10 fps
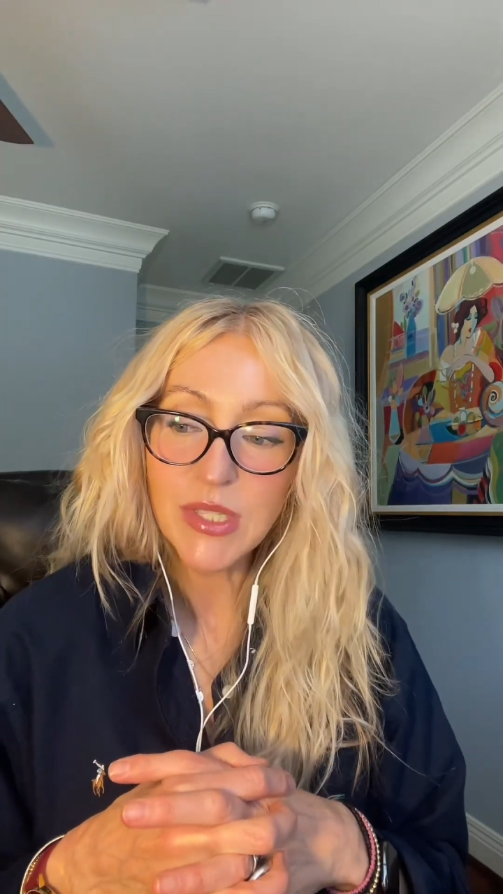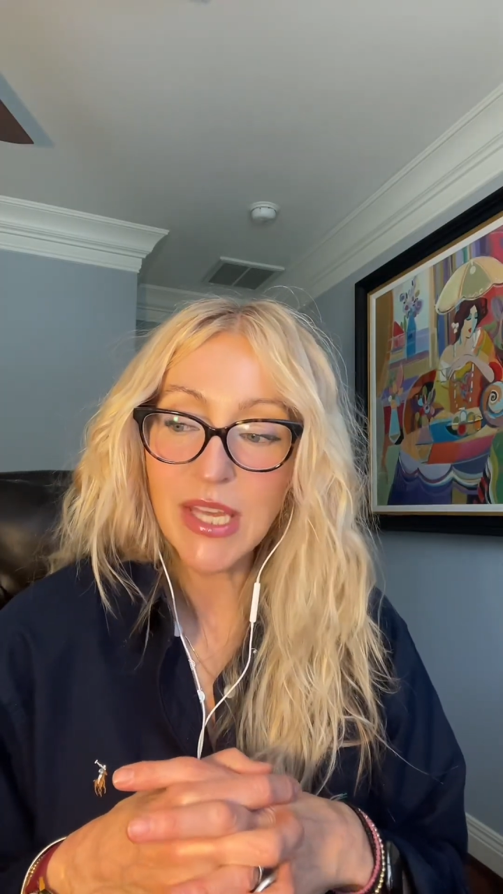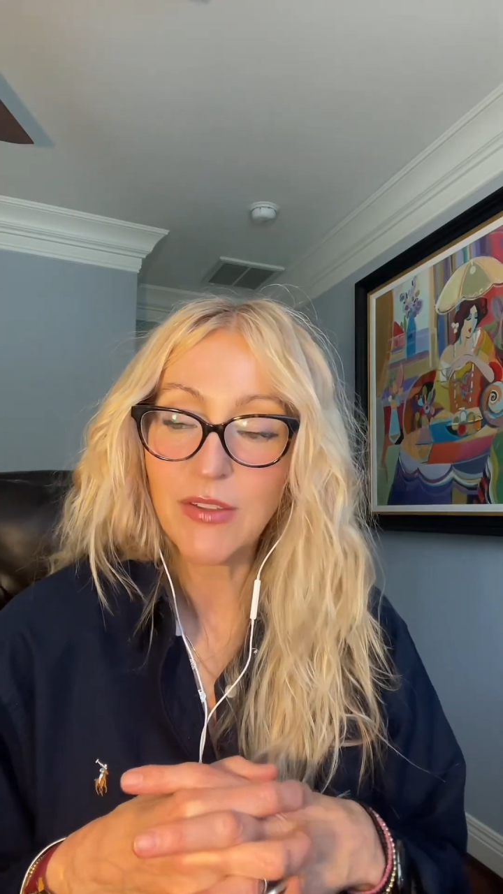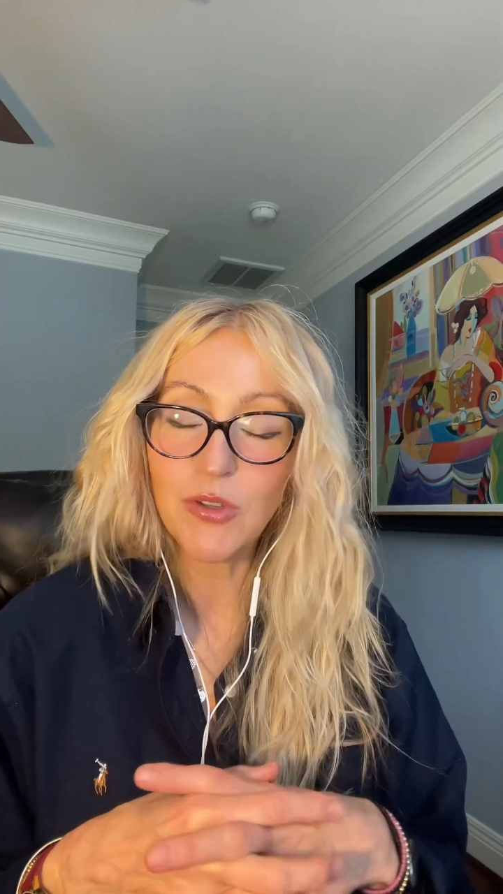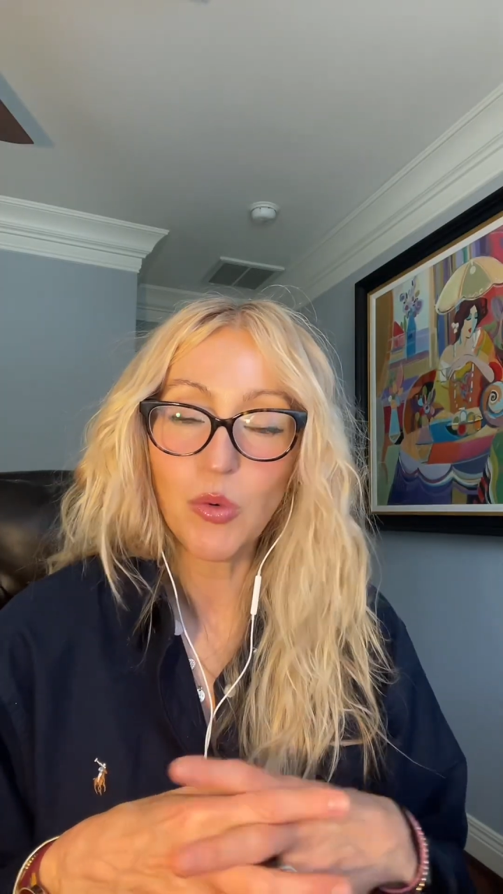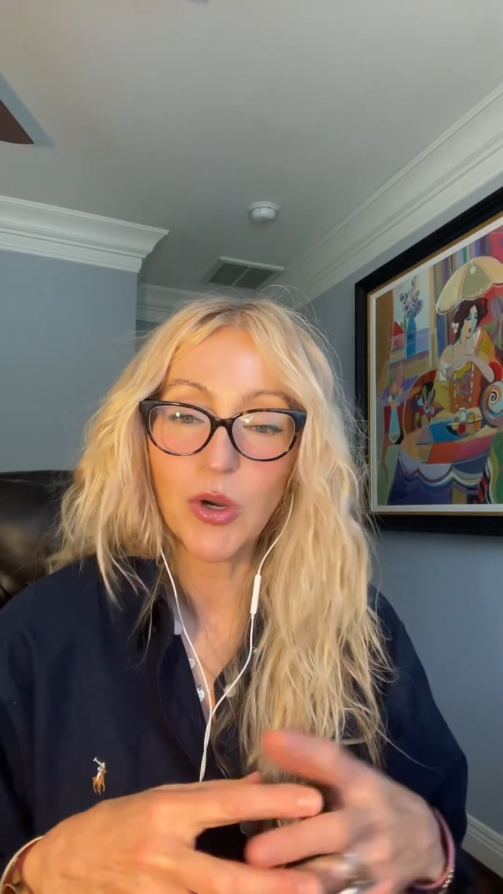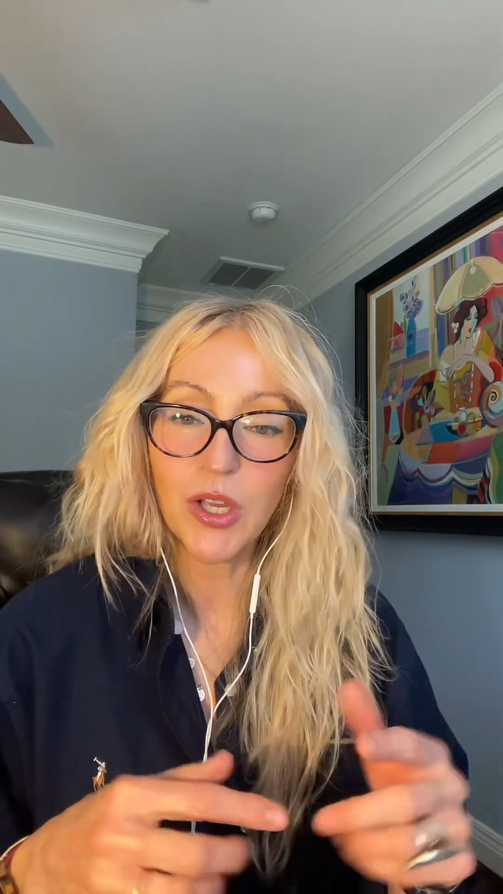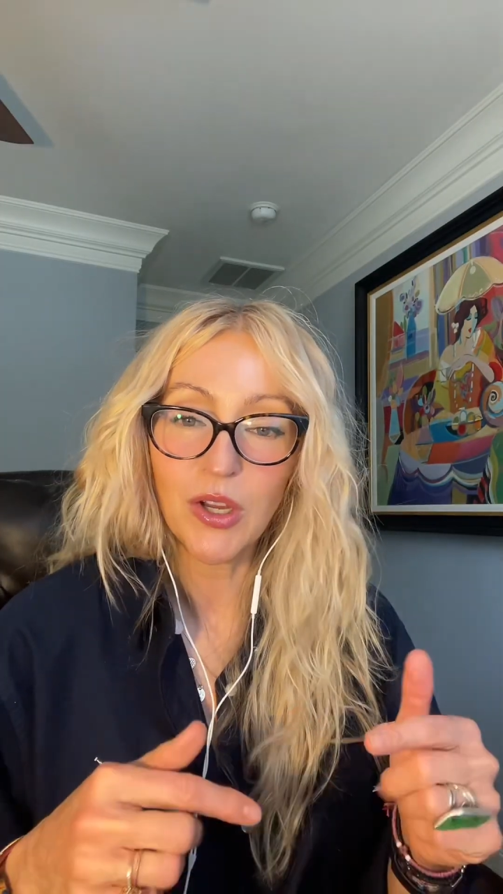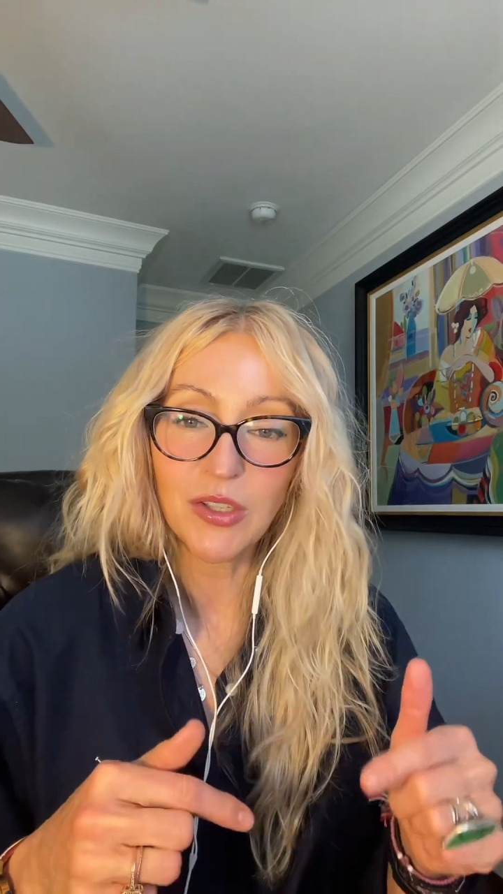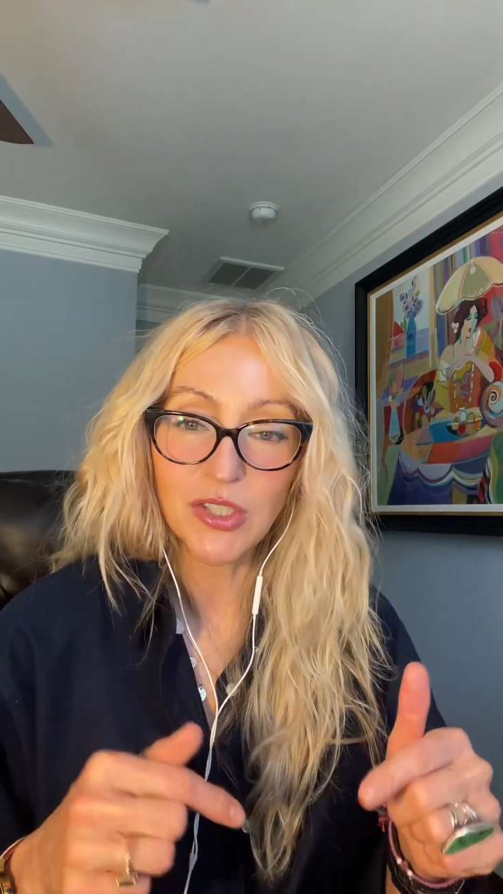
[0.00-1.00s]
And if you want
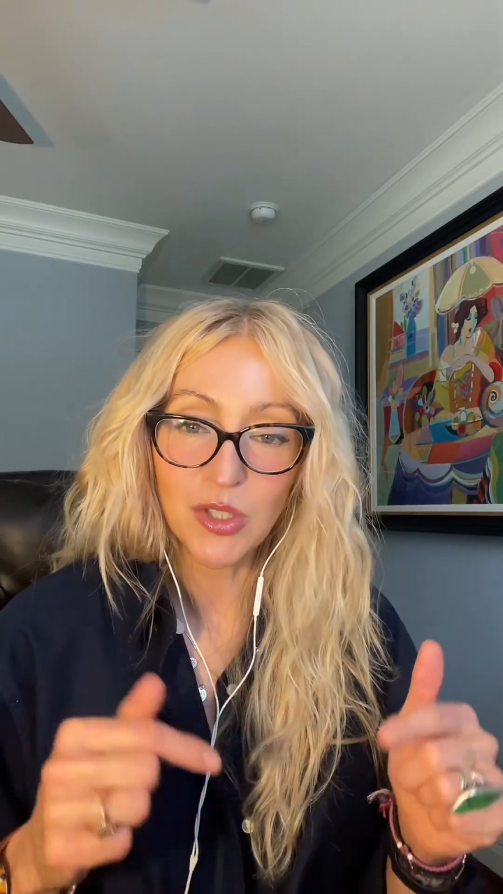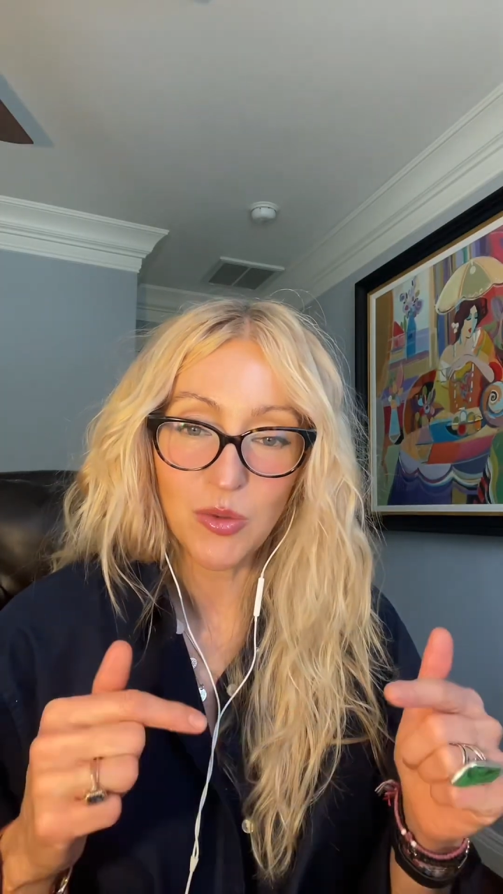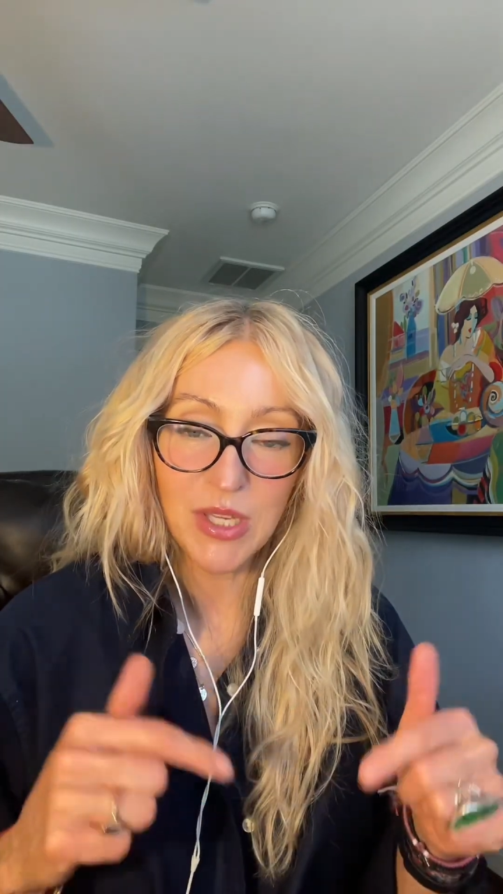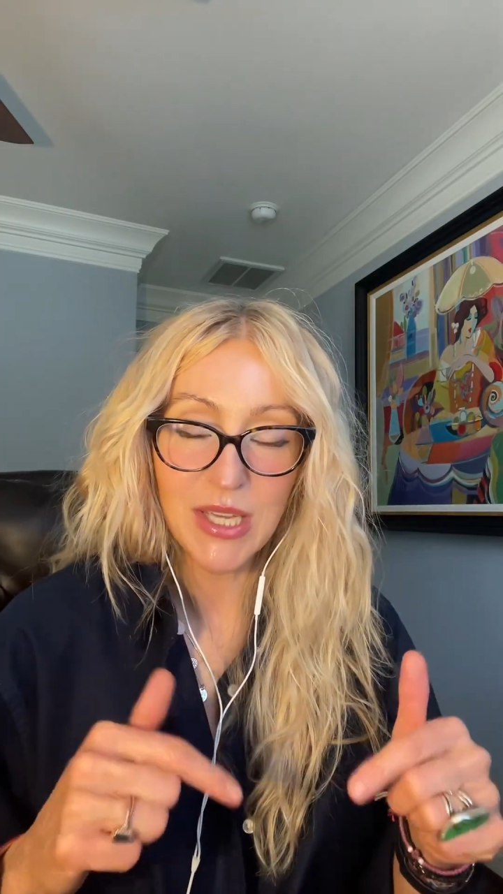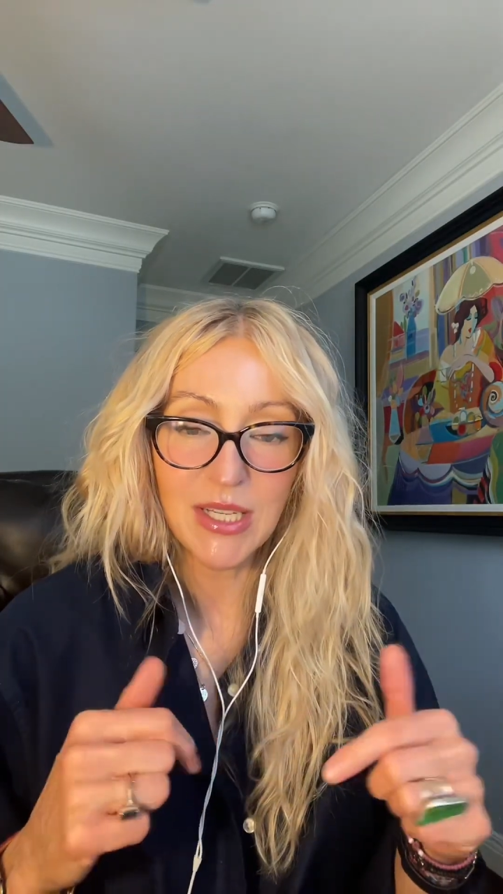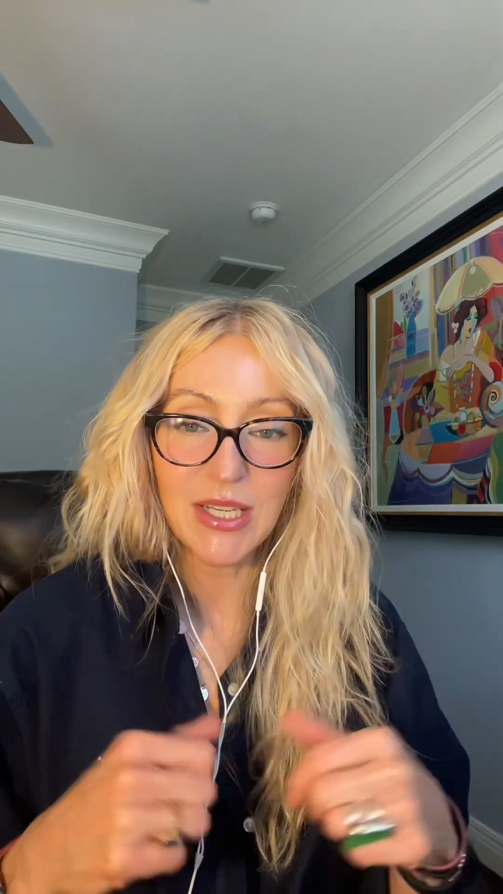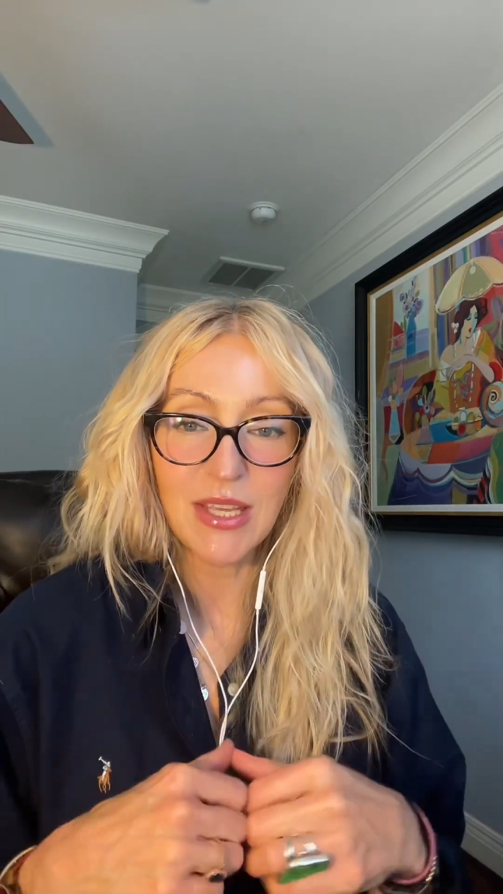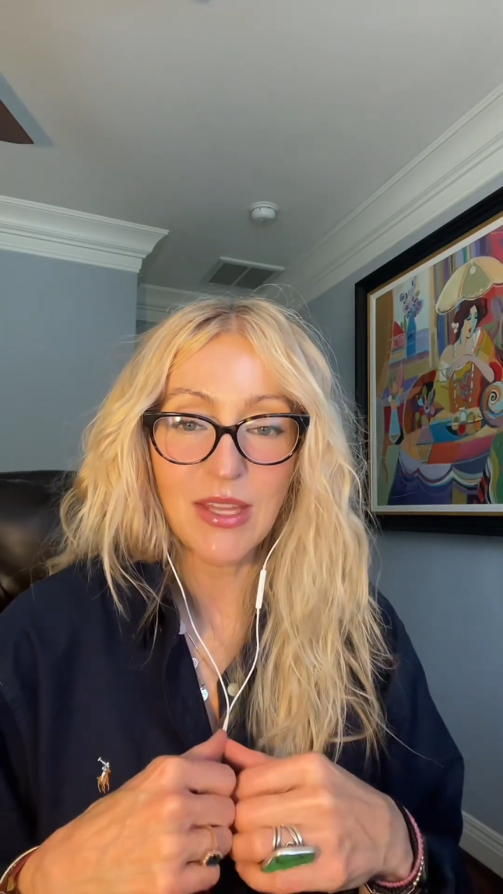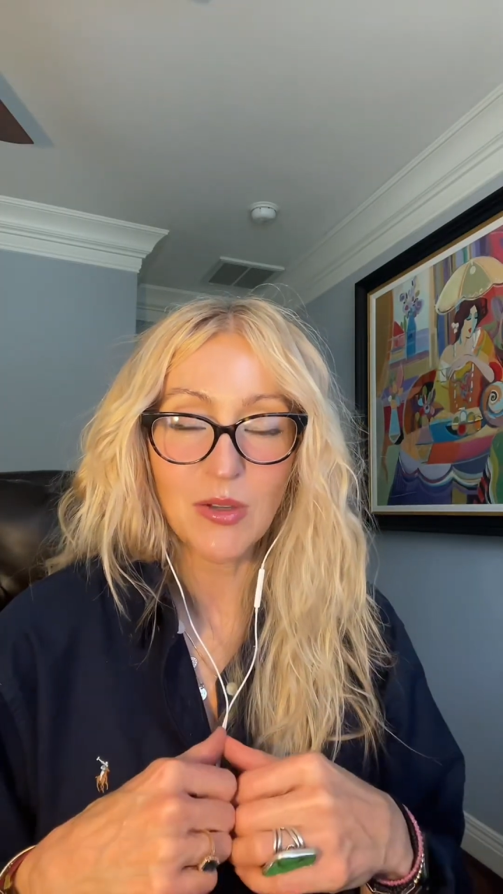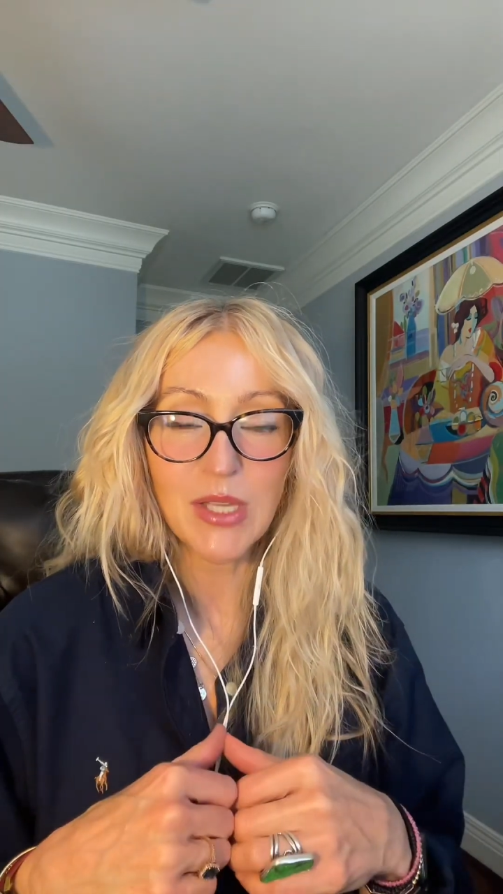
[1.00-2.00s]
to get any of those,